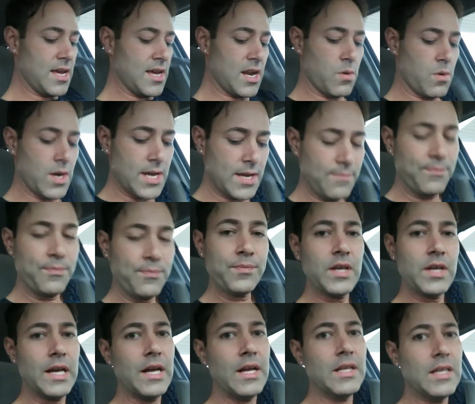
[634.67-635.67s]
anyway,
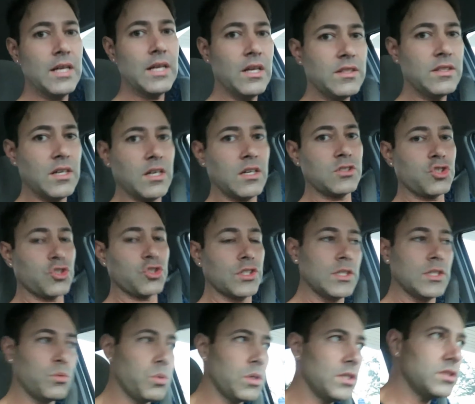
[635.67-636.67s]
the
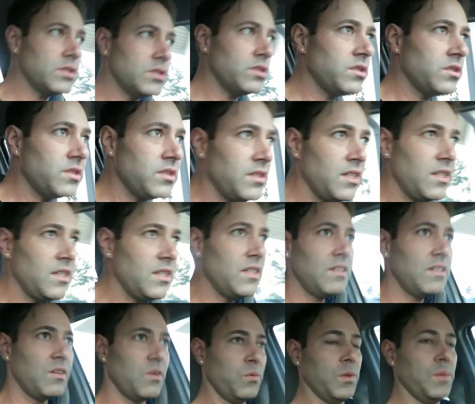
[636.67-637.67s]
tree was,
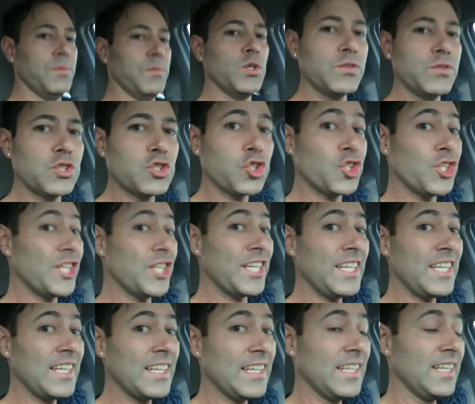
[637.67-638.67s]
we moved the
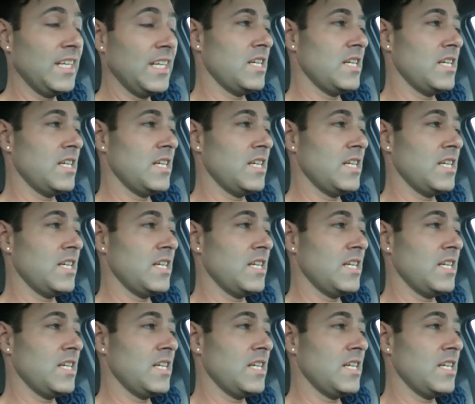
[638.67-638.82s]
tree,